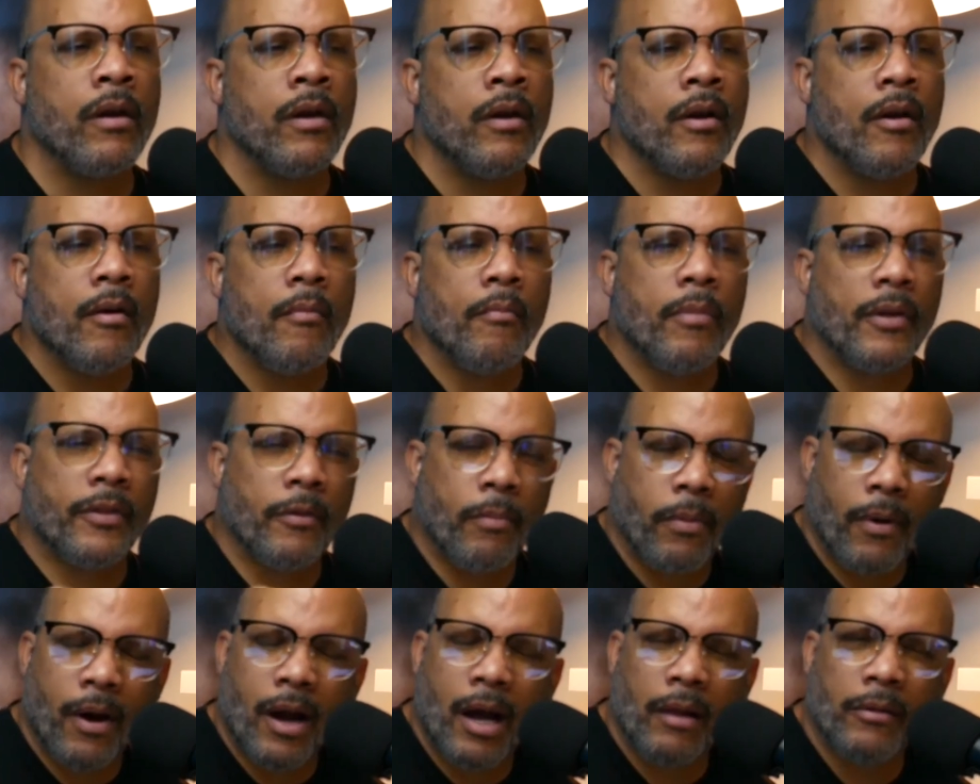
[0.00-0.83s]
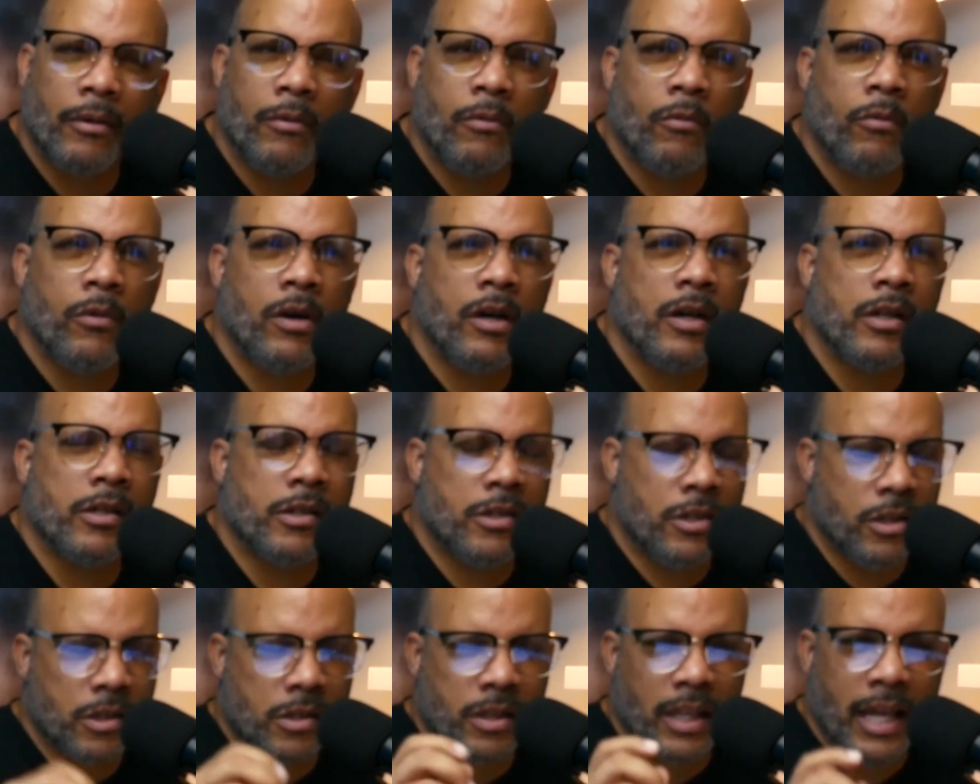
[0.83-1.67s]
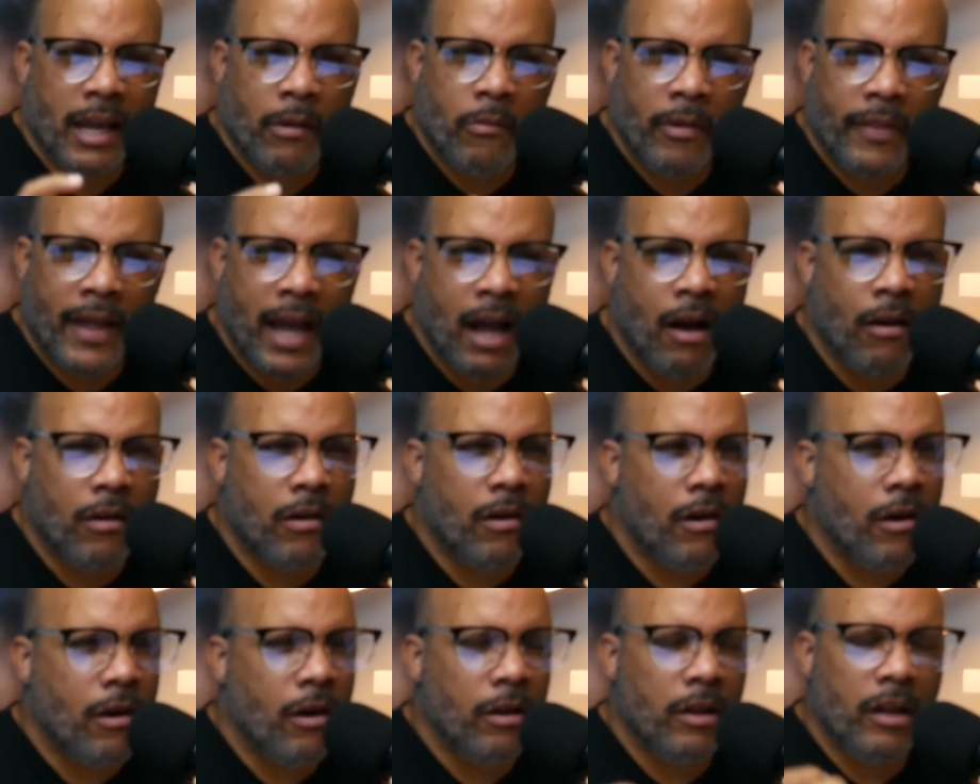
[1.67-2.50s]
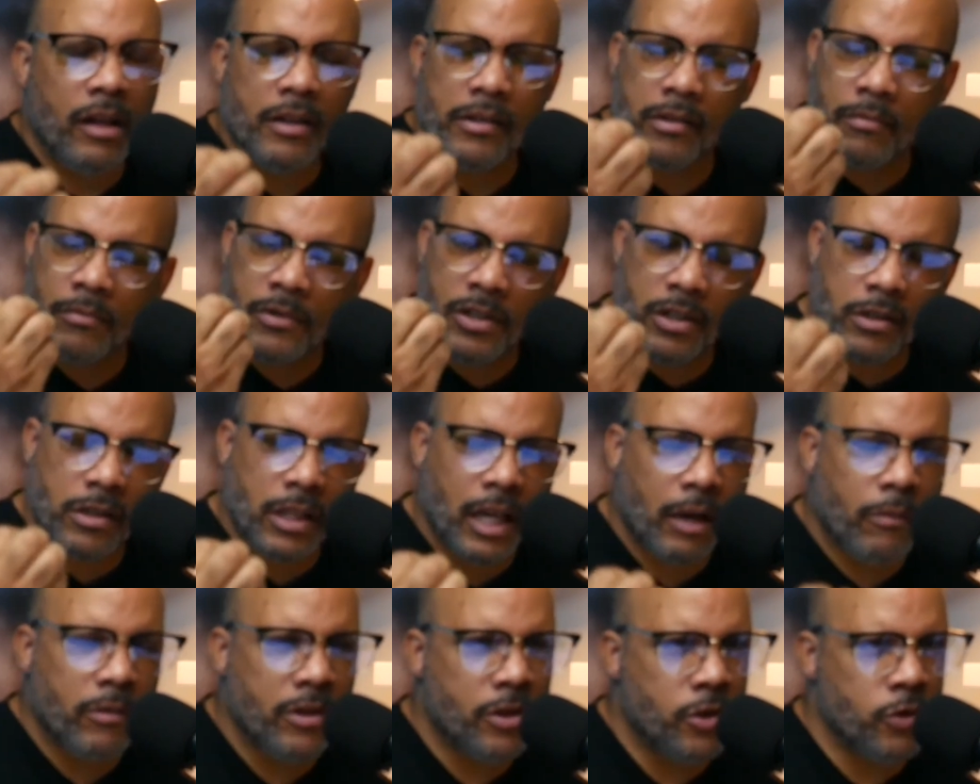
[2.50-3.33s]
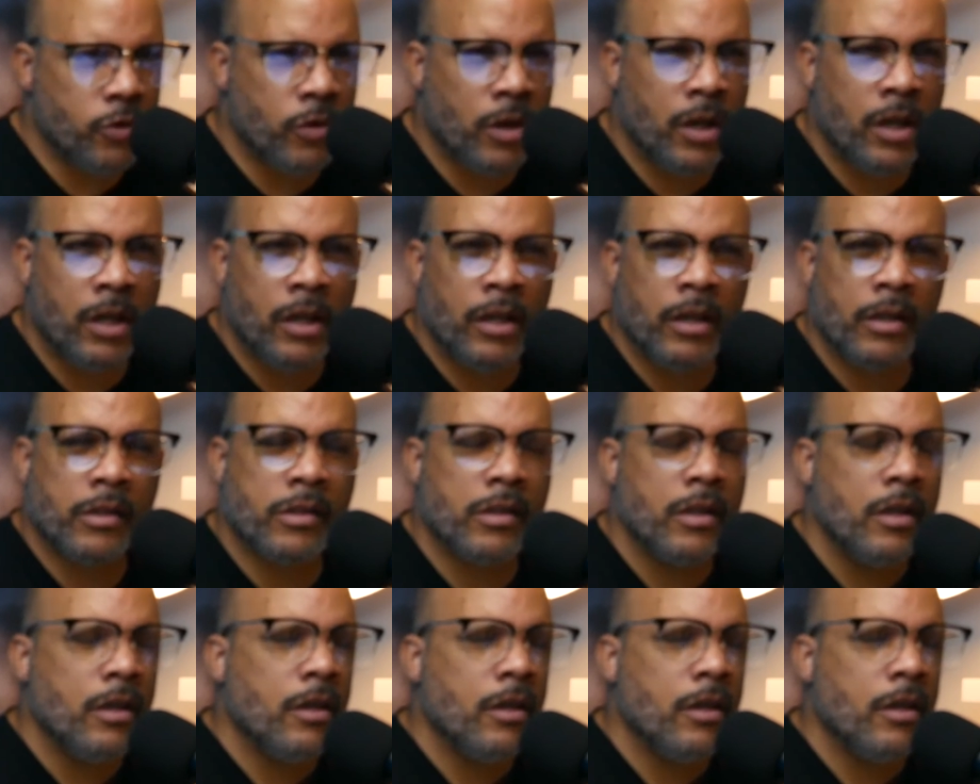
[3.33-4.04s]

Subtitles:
But the problem was, just like with alcoholism, just like with drugs,